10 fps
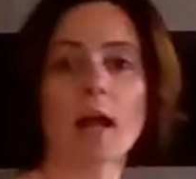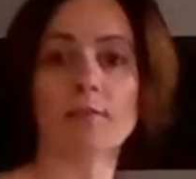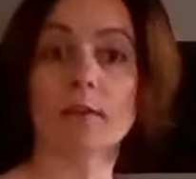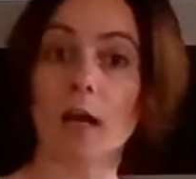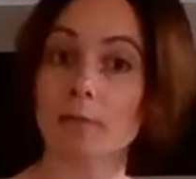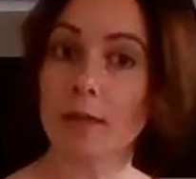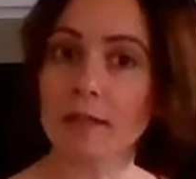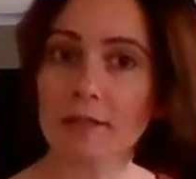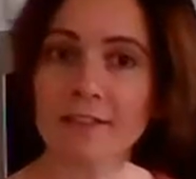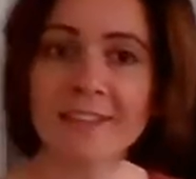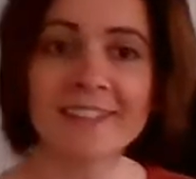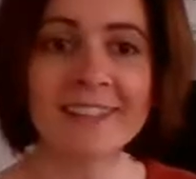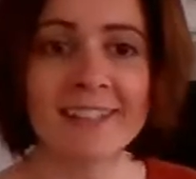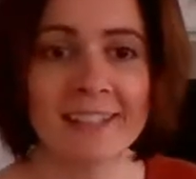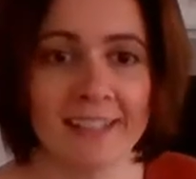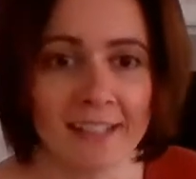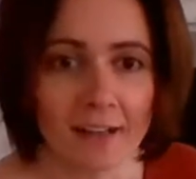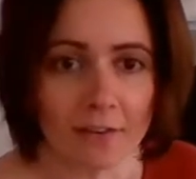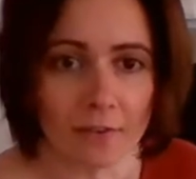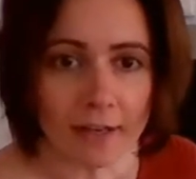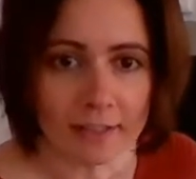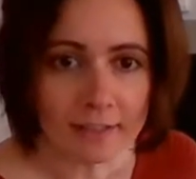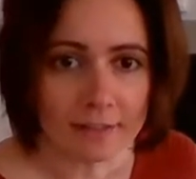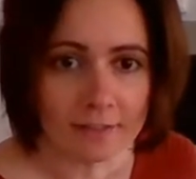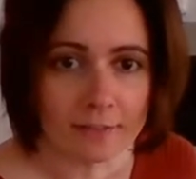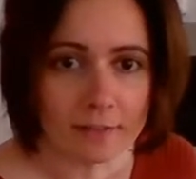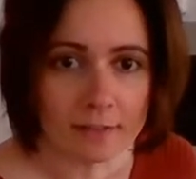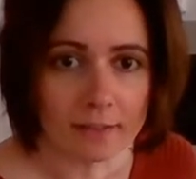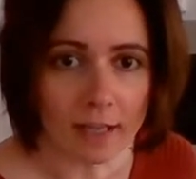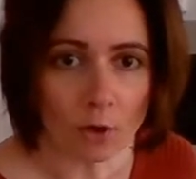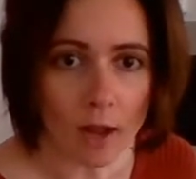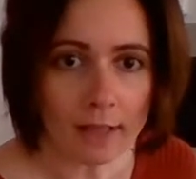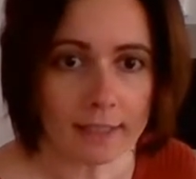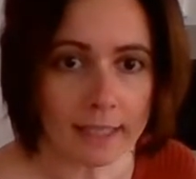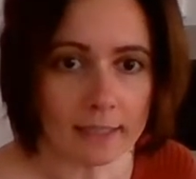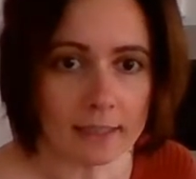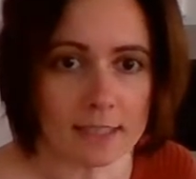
I forgot my, all right. And I'll get